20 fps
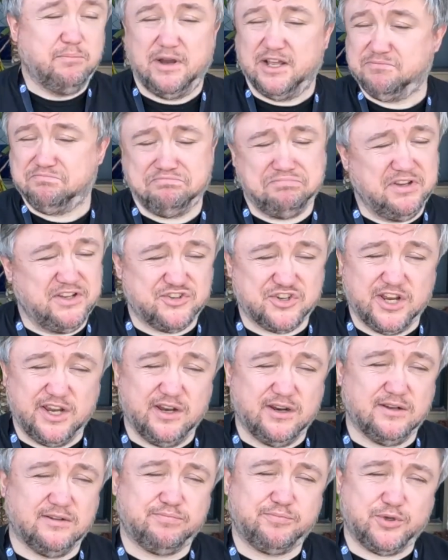But in
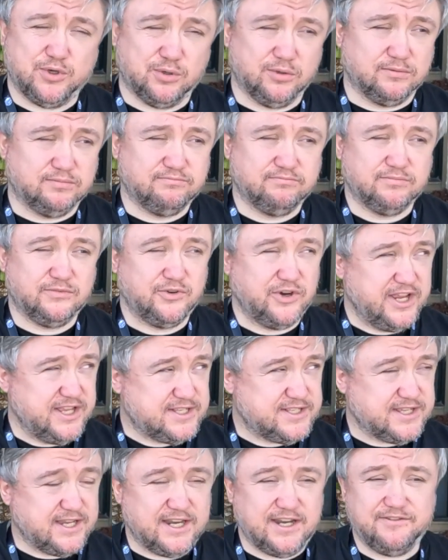general, cool, great
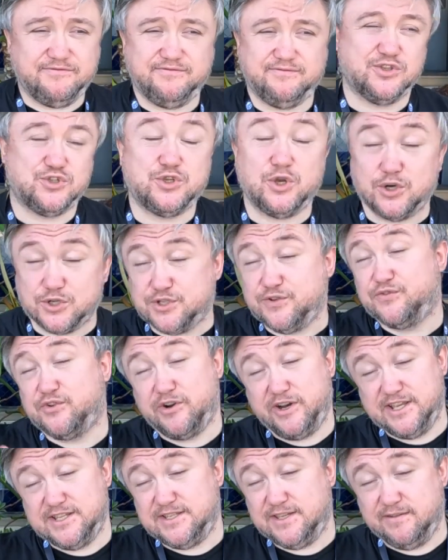stuff, source of
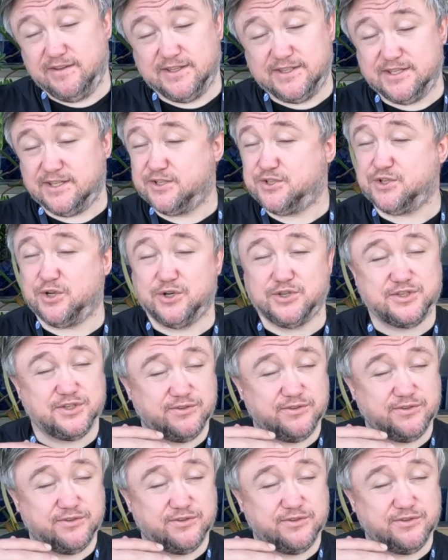creativity, source